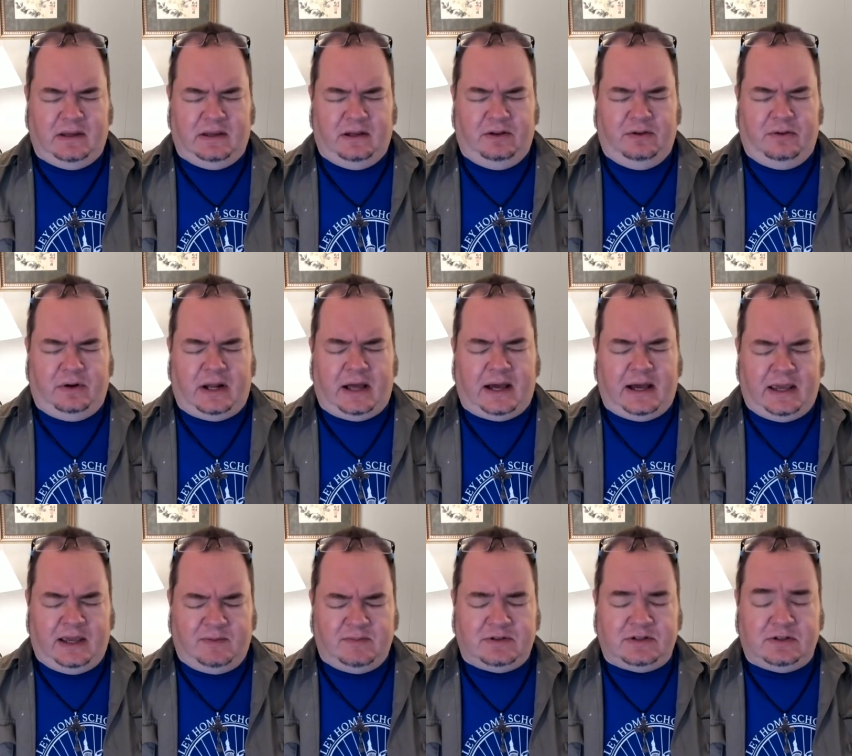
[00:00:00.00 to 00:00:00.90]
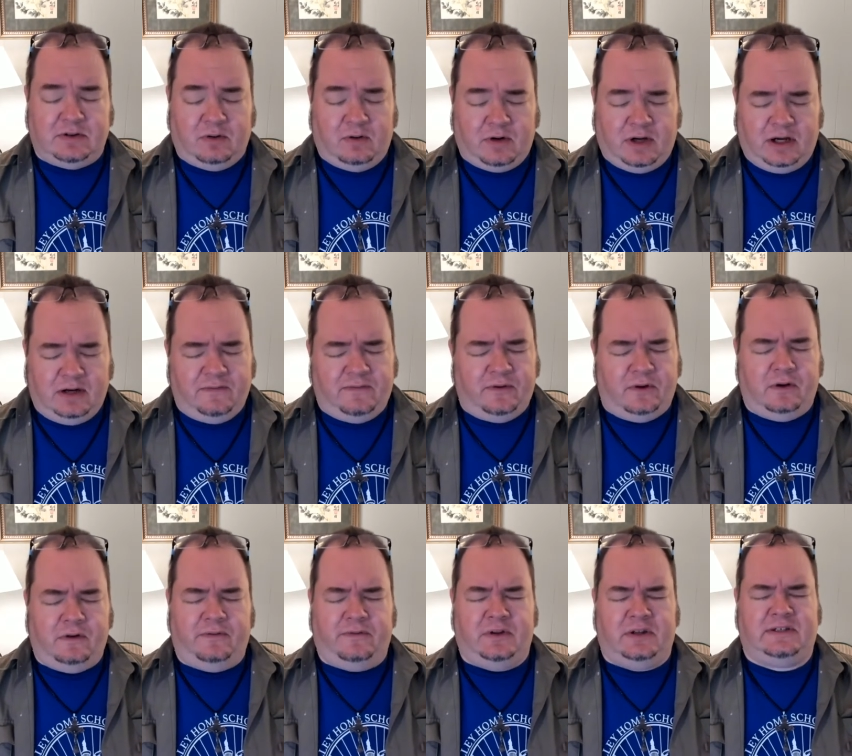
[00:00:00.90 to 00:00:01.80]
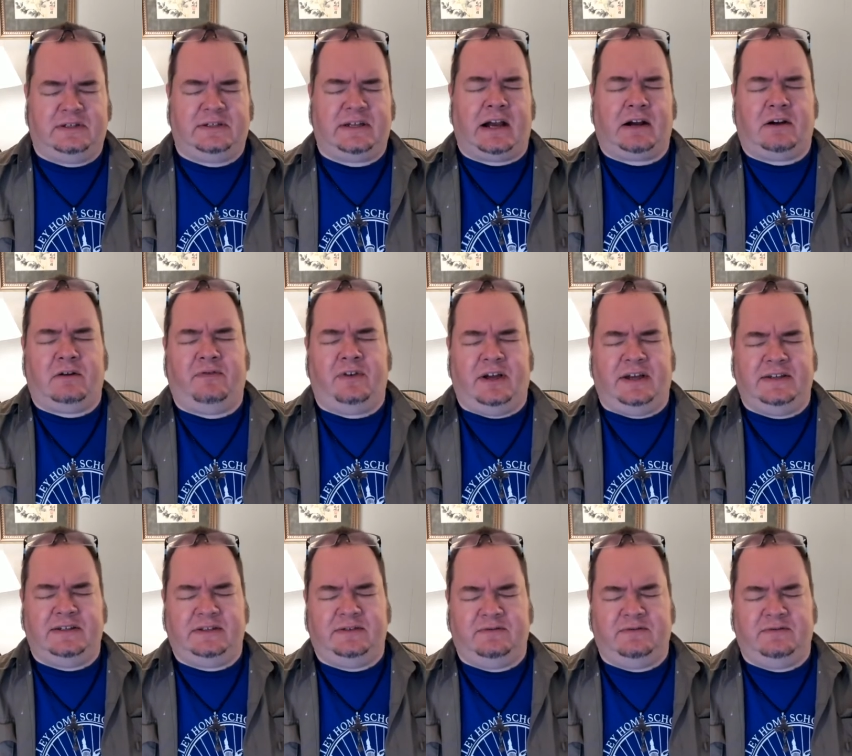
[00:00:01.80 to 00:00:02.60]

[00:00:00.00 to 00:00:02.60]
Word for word: Lord, I am so grateful for the sacrifice